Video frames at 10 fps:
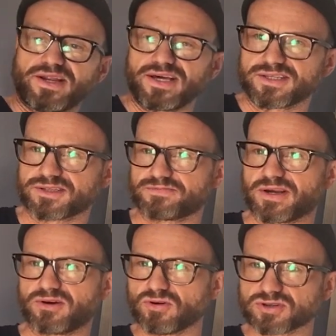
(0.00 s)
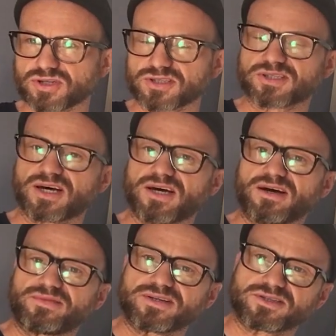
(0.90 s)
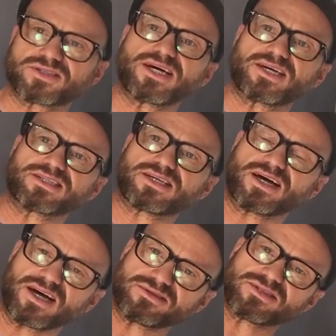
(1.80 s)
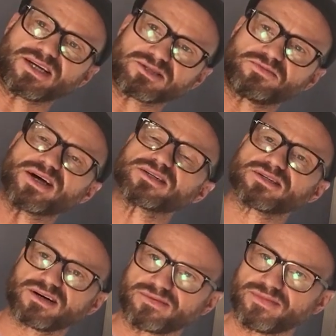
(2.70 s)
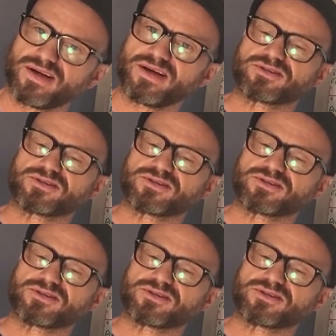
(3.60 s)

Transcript: please just be cautious and just take it just a little bit at a time.